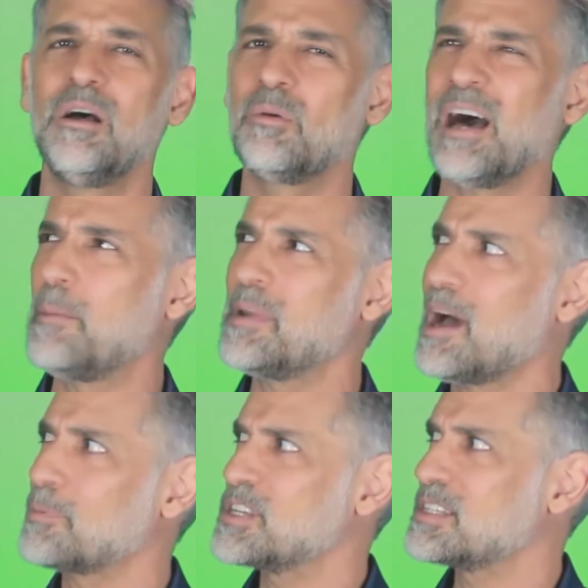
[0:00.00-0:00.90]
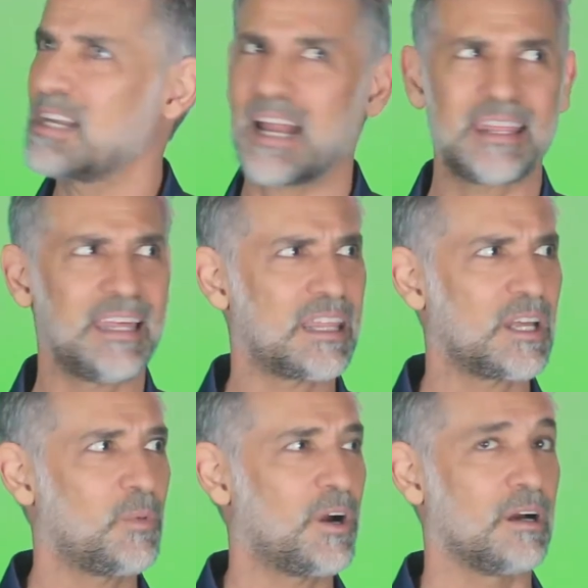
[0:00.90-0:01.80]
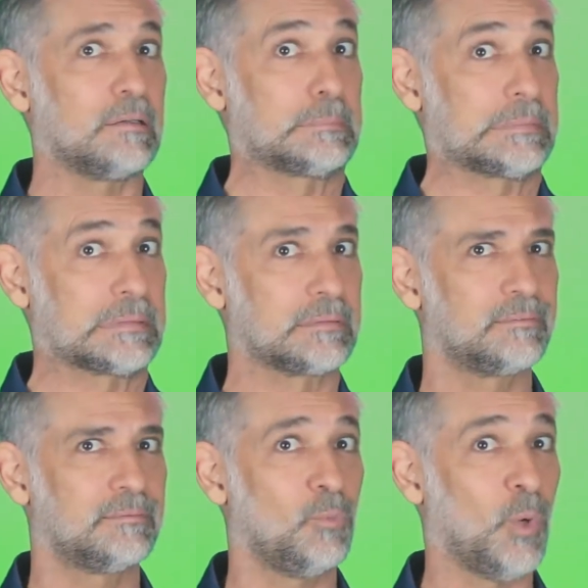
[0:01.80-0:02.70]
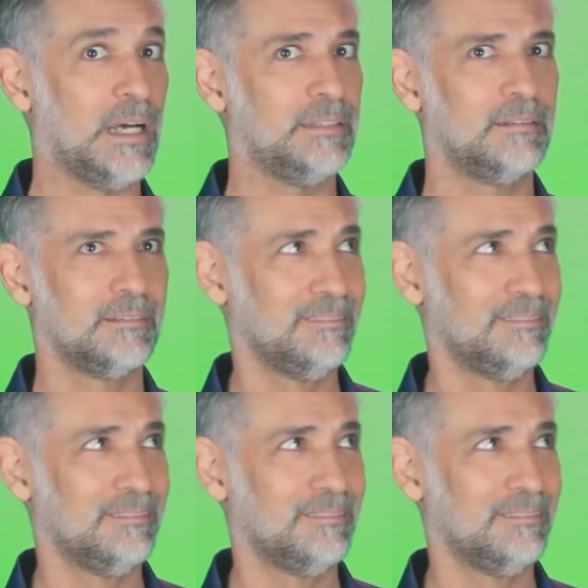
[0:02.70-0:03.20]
well, how many options did I think there were? One.